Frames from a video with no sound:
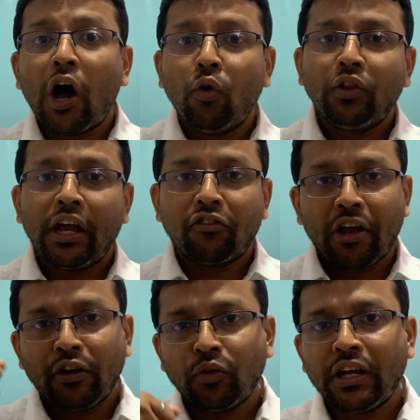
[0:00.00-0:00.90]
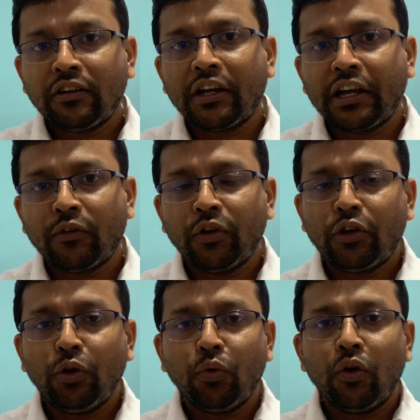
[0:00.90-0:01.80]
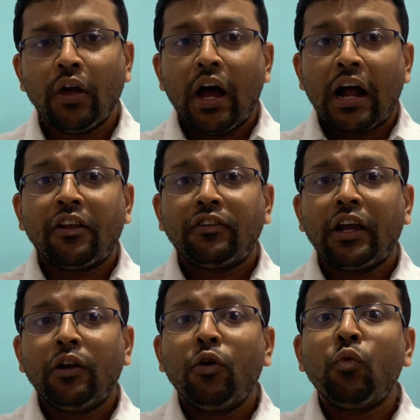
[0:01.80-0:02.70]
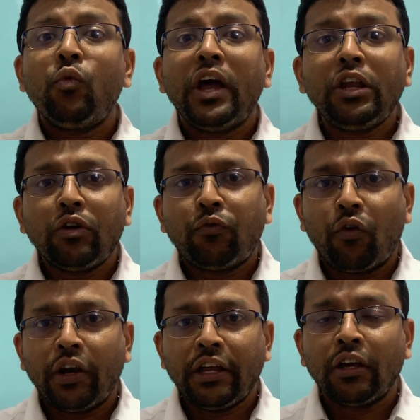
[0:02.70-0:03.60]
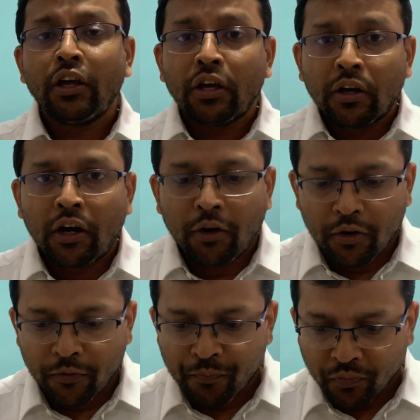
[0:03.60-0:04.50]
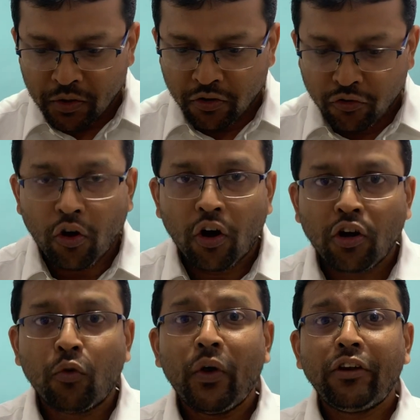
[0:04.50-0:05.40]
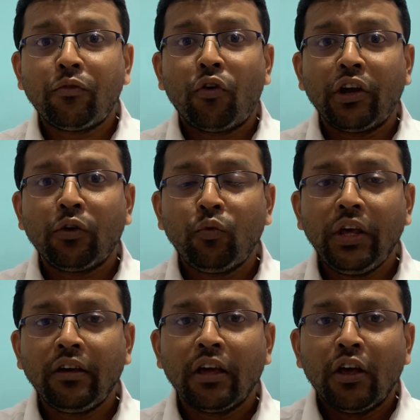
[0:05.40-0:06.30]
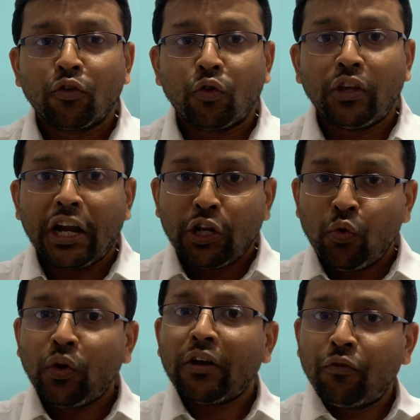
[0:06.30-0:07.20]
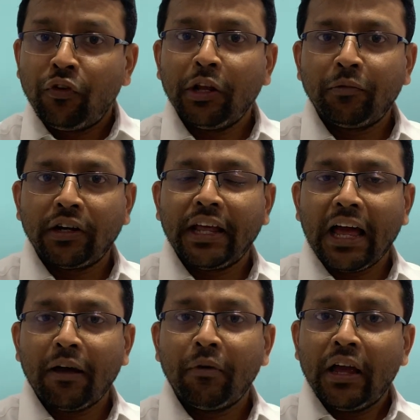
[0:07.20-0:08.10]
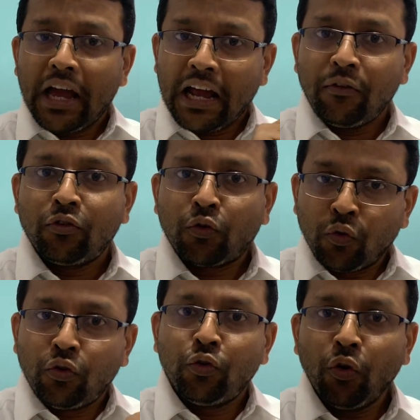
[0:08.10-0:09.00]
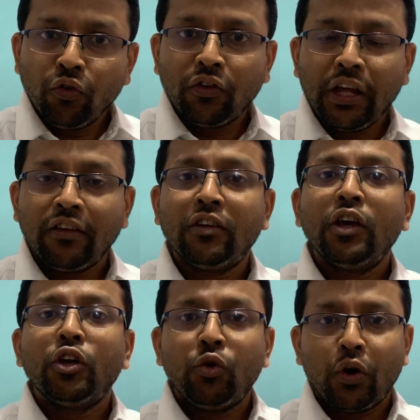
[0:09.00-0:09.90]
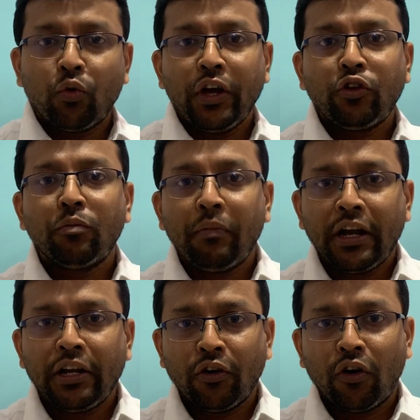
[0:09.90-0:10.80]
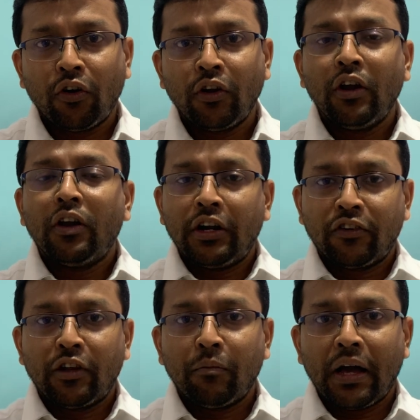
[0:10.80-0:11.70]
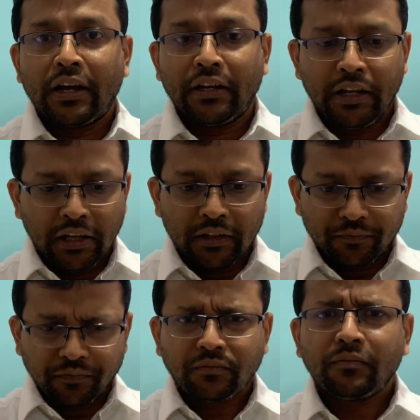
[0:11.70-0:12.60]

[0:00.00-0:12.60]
how they are trying to get connect with you, understand where you are falling strong or where you're falling weak, so that you can fill up that gap, and through those things you are going to mend your digital marketing